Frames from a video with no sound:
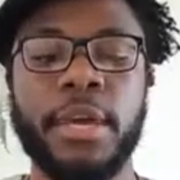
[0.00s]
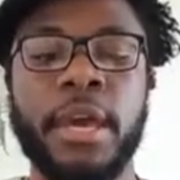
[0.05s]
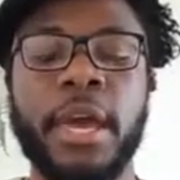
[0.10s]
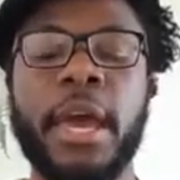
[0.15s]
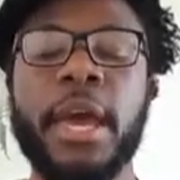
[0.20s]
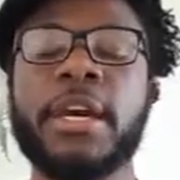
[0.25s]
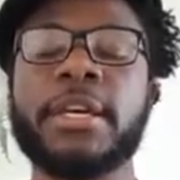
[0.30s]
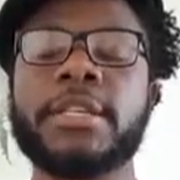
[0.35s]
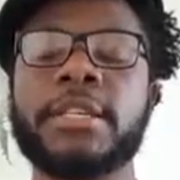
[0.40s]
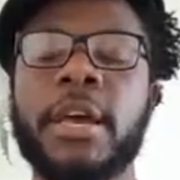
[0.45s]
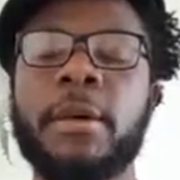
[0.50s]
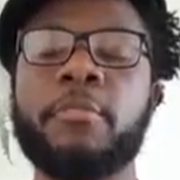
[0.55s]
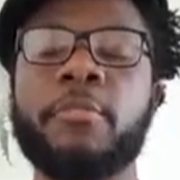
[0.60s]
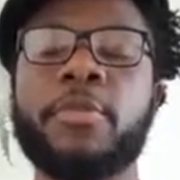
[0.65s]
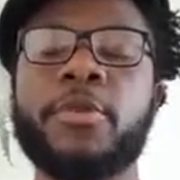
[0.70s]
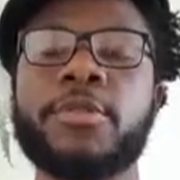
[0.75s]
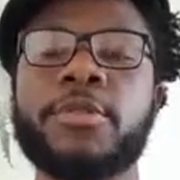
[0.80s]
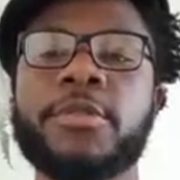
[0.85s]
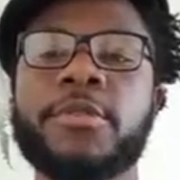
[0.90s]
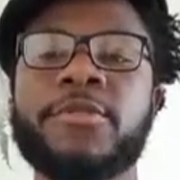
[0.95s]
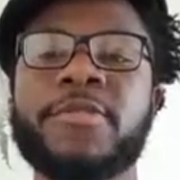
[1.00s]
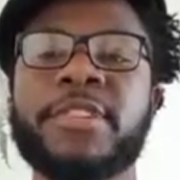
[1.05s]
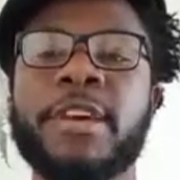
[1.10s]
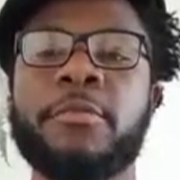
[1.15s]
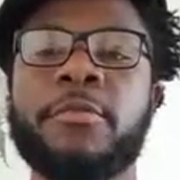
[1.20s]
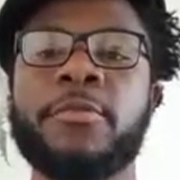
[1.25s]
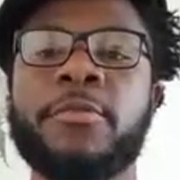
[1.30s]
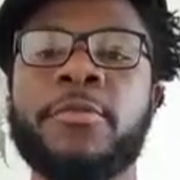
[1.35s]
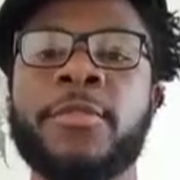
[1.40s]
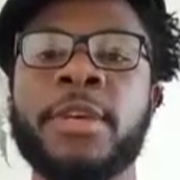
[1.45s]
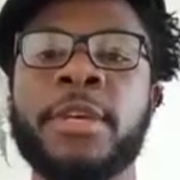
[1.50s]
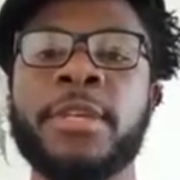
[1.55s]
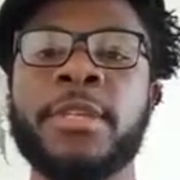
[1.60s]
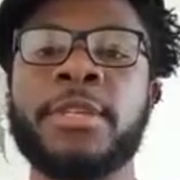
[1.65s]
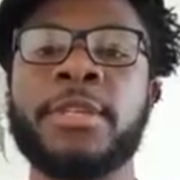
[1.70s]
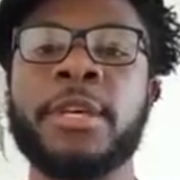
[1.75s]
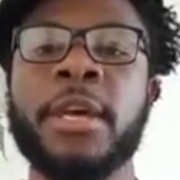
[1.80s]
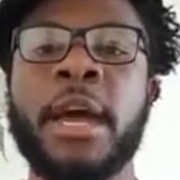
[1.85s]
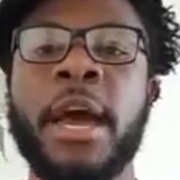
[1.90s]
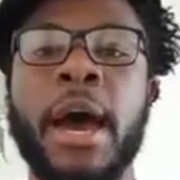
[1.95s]
Examples of some of
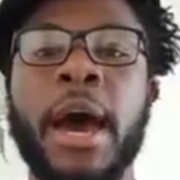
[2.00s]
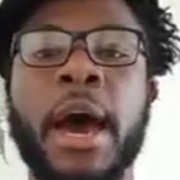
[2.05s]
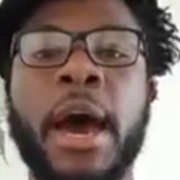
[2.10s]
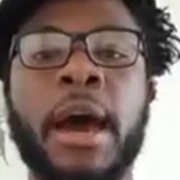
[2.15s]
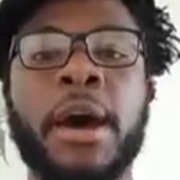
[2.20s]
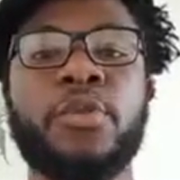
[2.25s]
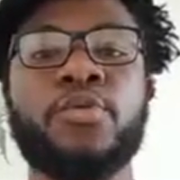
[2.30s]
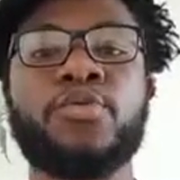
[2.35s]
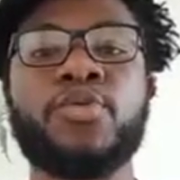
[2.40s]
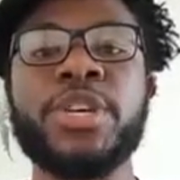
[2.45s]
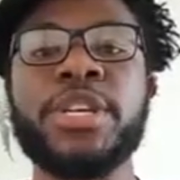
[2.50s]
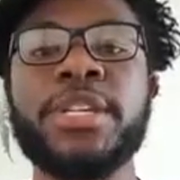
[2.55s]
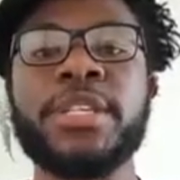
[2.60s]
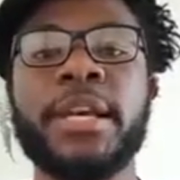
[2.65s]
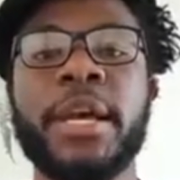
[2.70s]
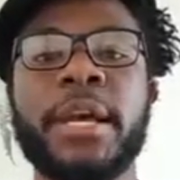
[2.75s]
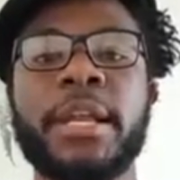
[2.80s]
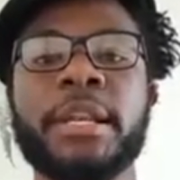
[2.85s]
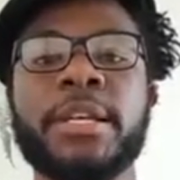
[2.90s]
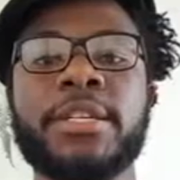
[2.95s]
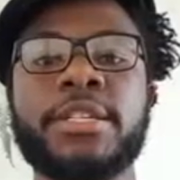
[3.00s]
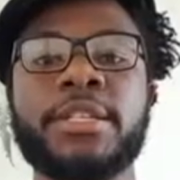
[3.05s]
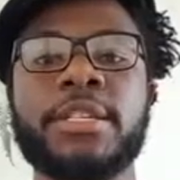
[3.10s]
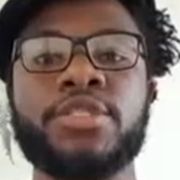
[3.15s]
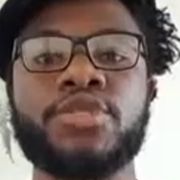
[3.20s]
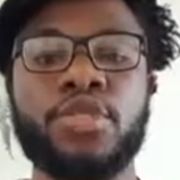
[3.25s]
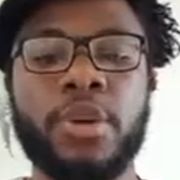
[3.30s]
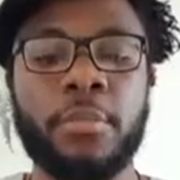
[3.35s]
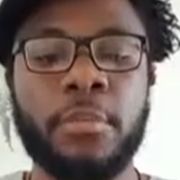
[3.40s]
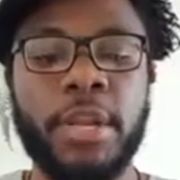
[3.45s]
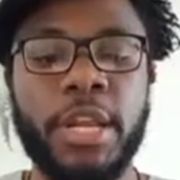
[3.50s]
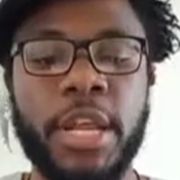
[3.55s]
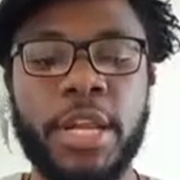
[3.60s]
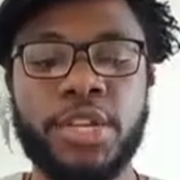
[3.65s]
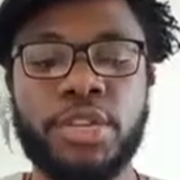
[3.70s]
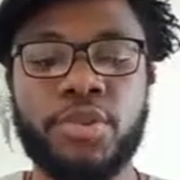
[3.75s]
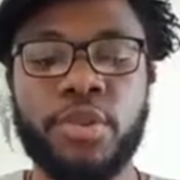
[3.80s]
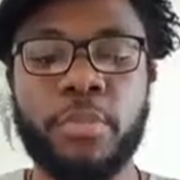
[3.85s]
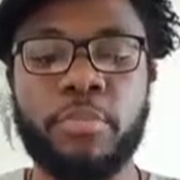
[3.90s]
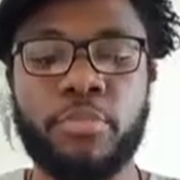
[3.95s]
these are retailers'
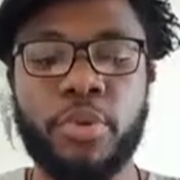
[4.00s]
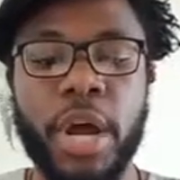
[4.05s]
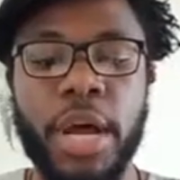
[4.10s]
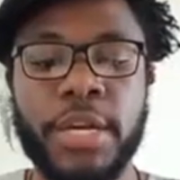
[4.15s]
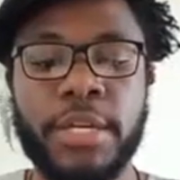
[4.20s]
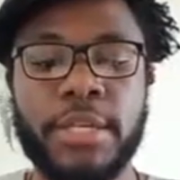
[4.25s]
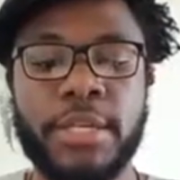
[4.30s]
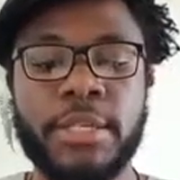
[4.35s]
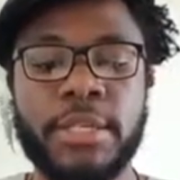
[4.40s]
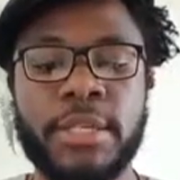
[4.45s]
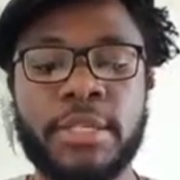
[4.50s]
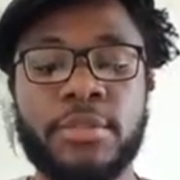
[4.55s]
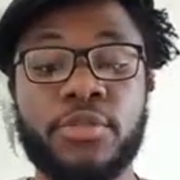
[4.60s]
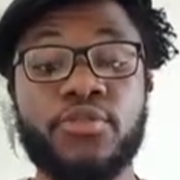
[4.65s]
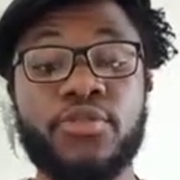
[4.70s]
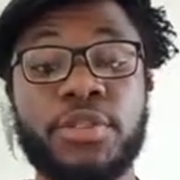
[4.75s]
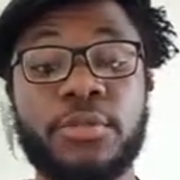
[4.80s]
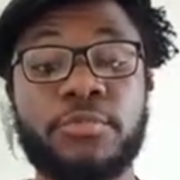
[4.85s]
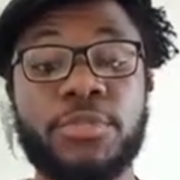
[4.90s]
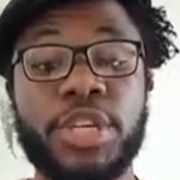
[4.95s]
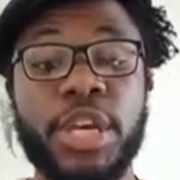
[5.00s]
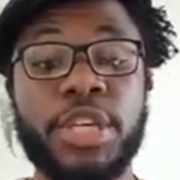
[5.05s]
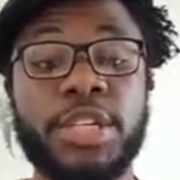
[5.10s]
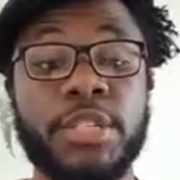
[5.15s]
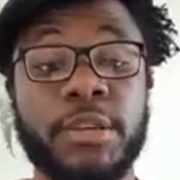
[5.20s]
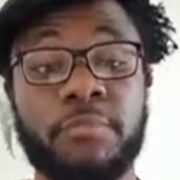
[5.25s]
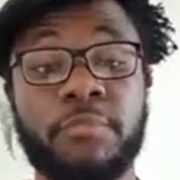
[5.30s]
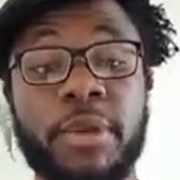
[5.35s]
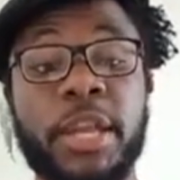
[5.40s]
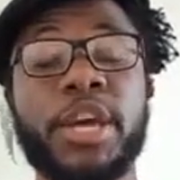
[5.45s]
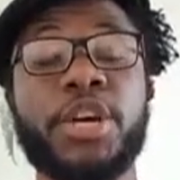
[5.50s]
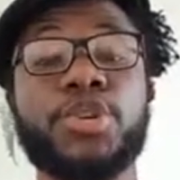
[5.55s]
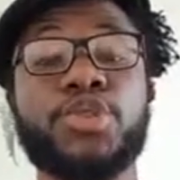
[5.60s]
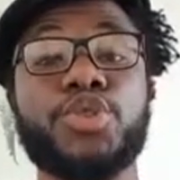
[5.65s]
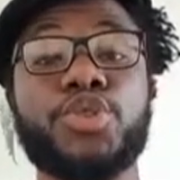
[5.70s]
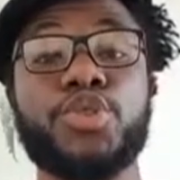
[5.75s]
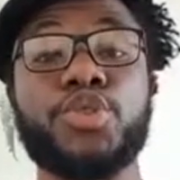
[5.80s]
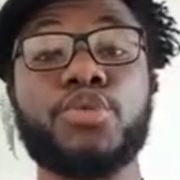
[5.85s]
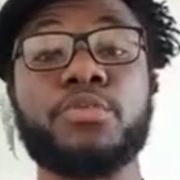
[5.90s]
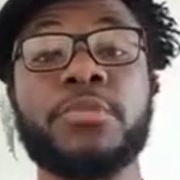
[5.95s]
discriminatory practices of subjecting black
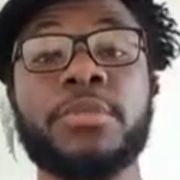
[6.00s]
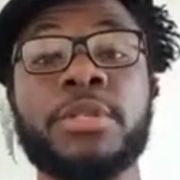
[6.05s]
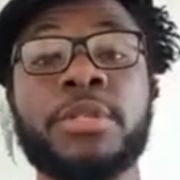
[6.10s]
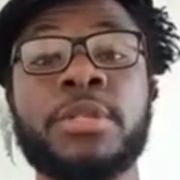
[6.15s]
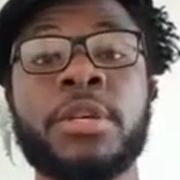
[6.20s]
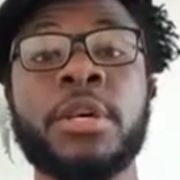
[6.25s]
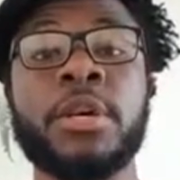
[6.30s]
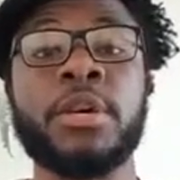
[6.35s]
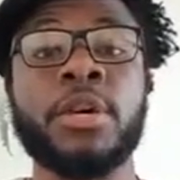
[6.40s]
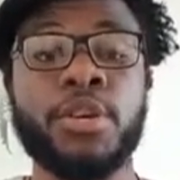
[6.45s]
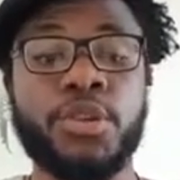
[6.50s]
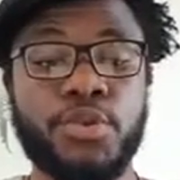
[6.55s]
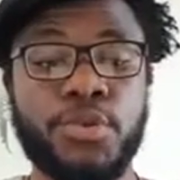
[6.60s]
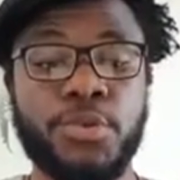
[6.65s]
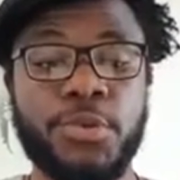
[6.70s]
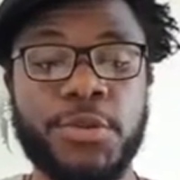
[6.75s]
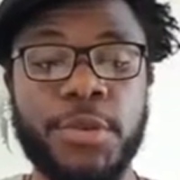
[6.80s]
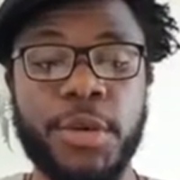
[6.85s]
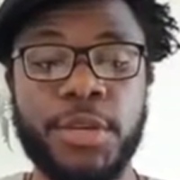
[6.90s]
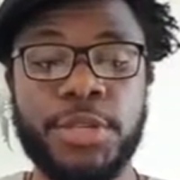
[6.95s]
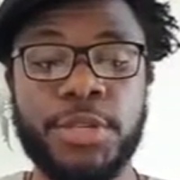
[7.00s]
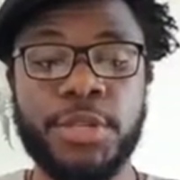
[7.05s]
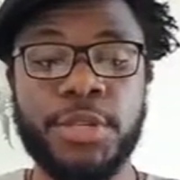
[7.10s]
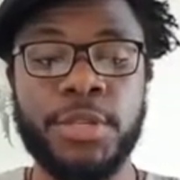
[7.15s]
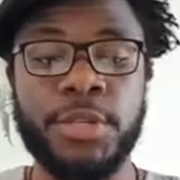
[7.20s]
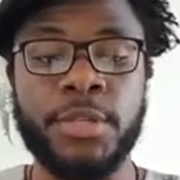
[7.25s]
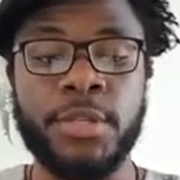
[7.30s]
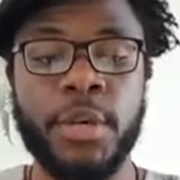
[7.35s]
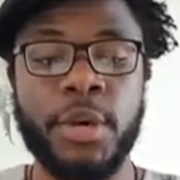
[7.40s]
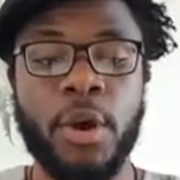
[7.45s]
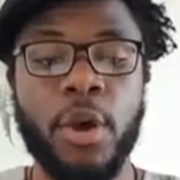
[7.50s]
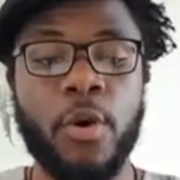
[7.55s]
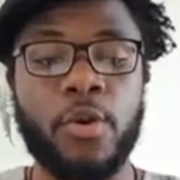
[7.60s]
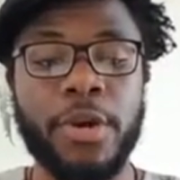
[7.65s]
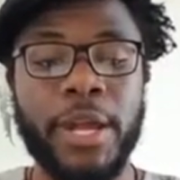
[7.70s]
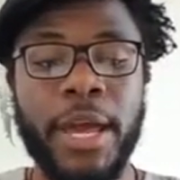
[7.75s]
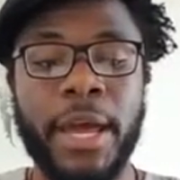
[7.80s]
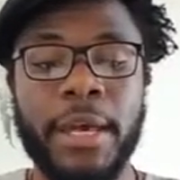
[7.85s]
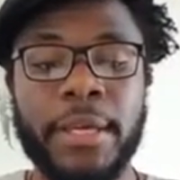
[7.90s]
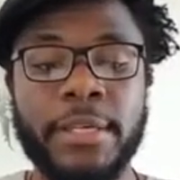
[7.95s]
consumers to searches on
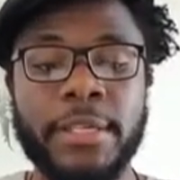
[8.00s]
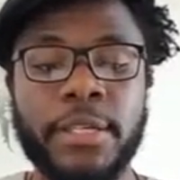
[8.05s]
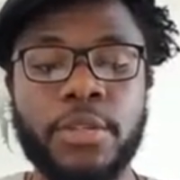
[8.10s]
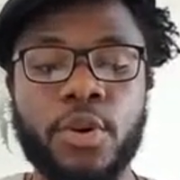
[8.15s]
exit,